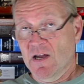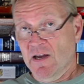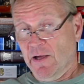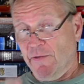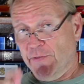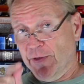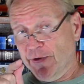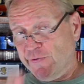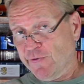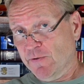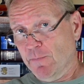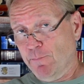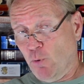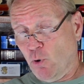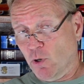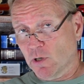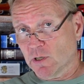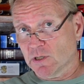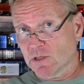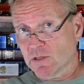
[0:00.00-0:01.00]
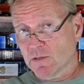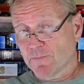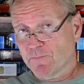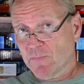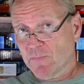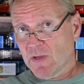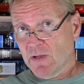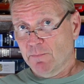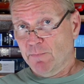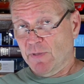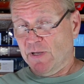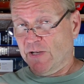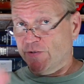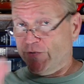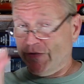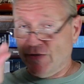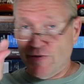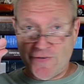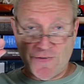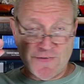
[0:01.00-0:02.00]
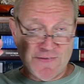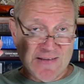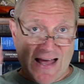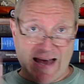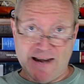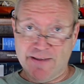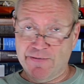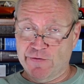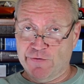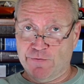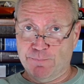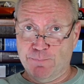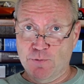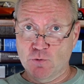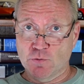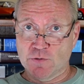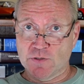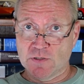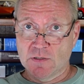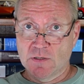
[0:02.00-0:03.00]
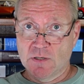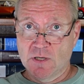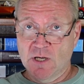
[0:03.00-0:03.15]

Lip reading: Now, this is important because this is not in dispute.